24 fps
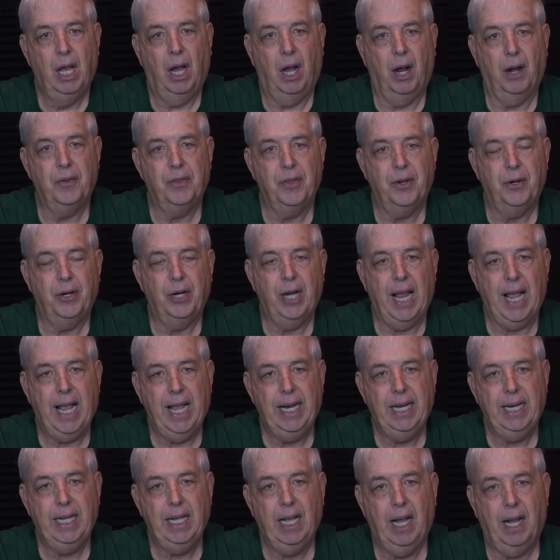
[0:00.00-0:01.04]
Are there
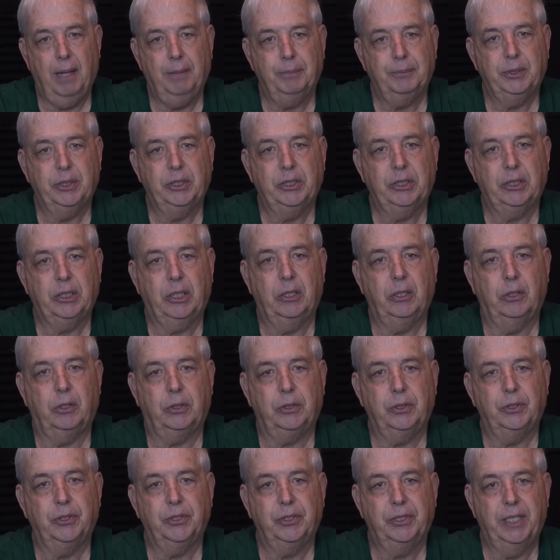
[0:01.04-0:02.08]
any
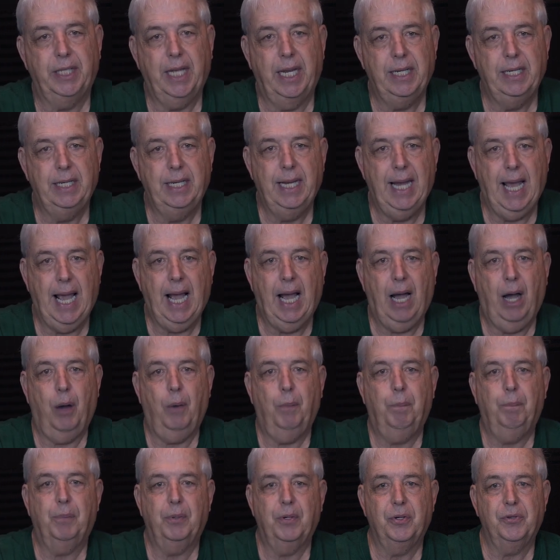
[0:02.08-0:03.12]
obstacles that
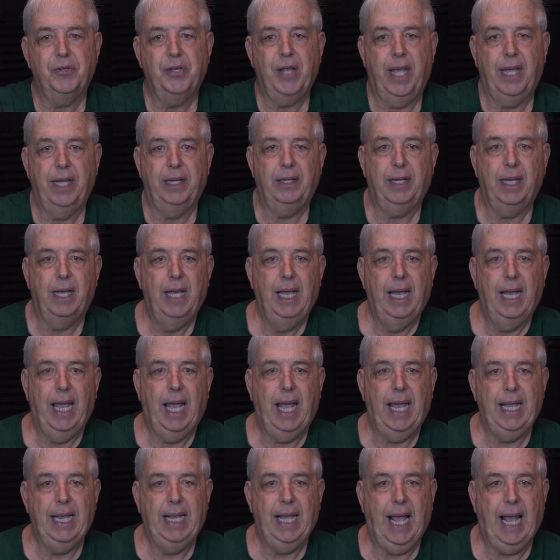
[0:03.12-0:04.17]
now present
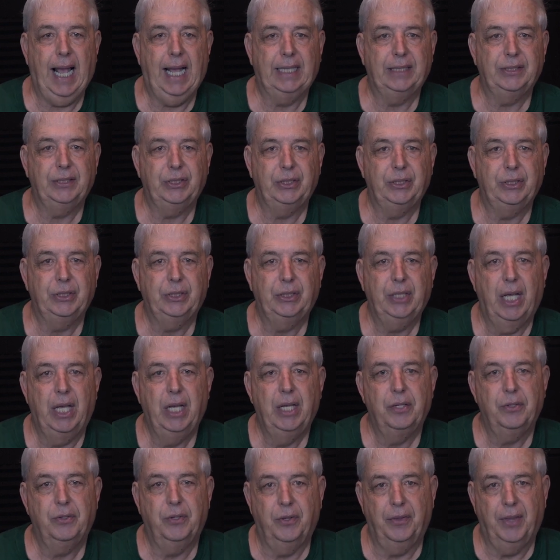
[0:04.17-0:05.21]
a hazard
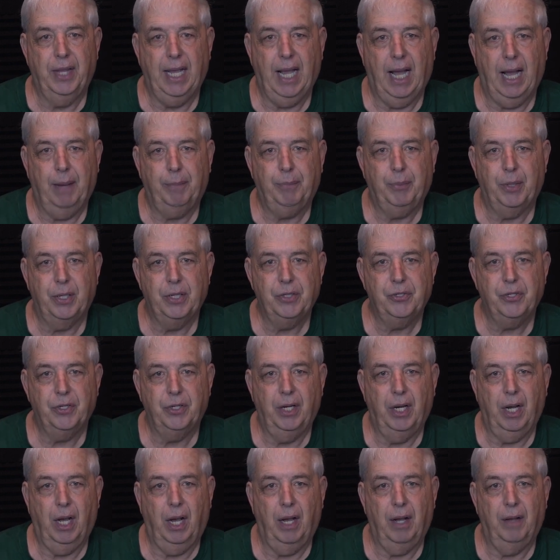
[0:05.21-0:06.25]
to the
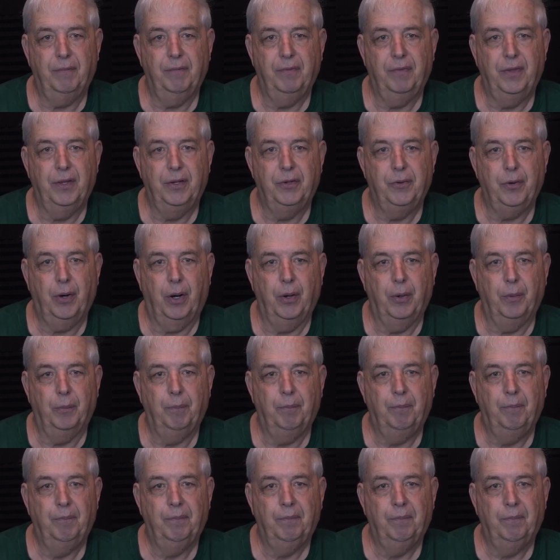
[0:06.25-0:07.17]
operation of the drone?